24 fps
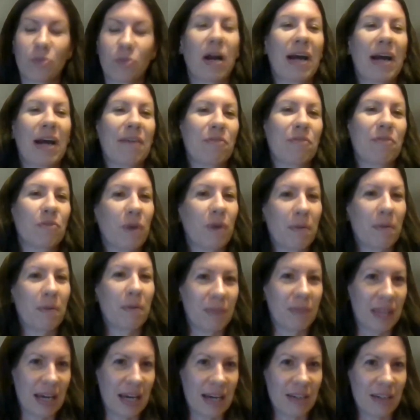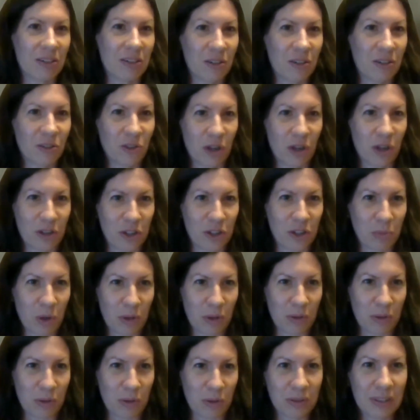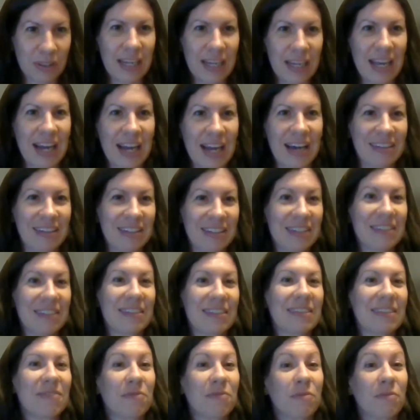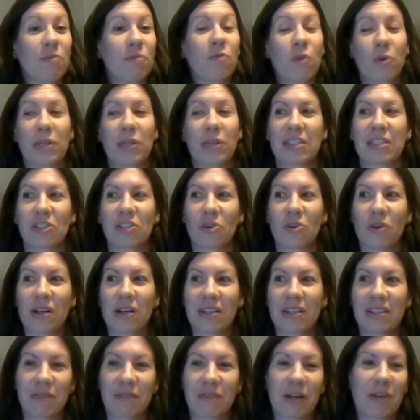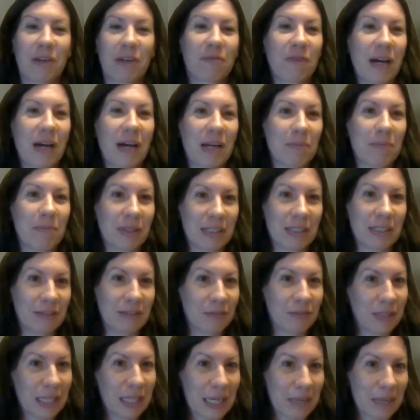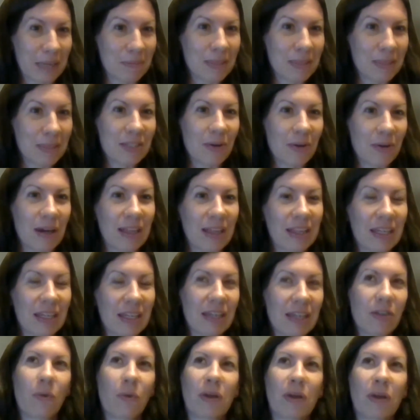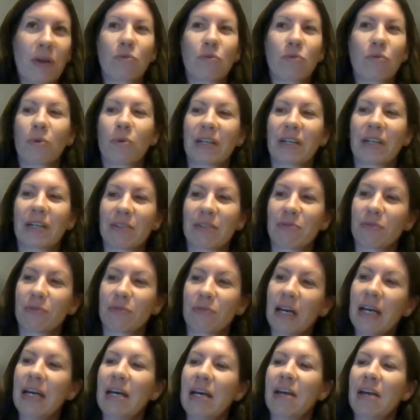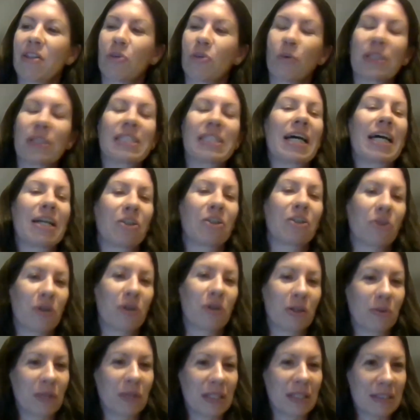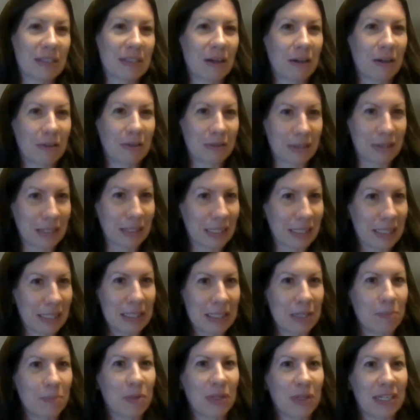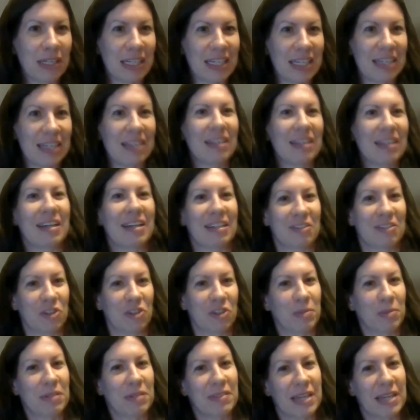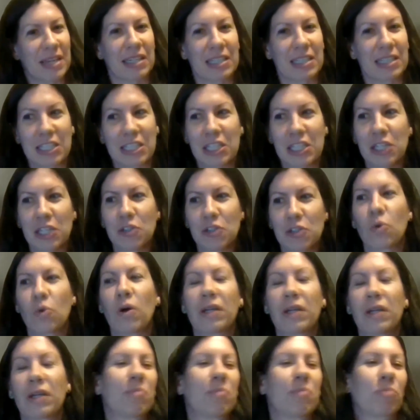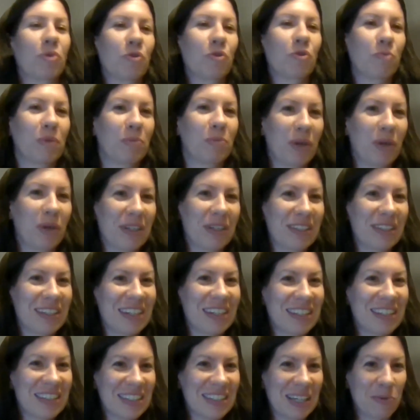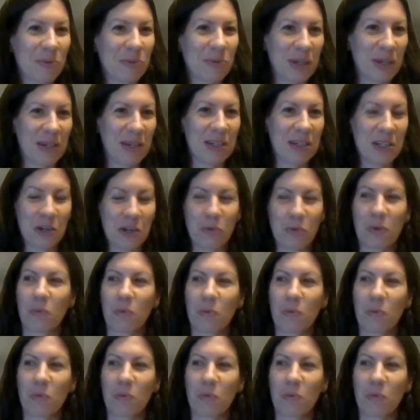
derived from that logic model and is focused on the verifiability of claims. So I think going forward, if there was dialogue with the scholarly community in terms of that continuous quality improvement process that we